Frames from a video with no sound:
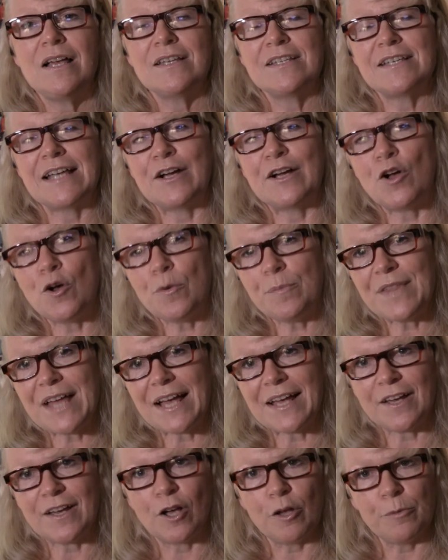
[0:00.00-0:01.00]
So I hope
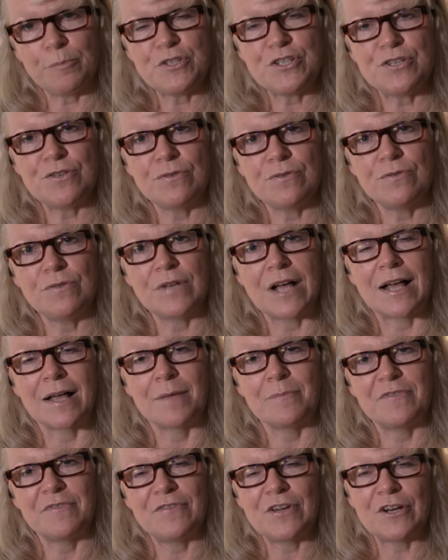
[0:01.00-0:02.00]
that helped you
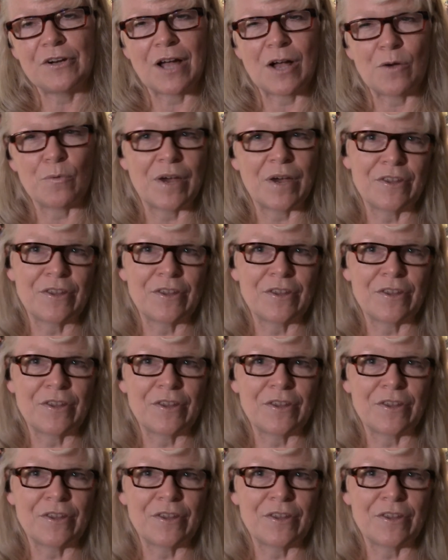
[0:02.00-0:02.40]
figure out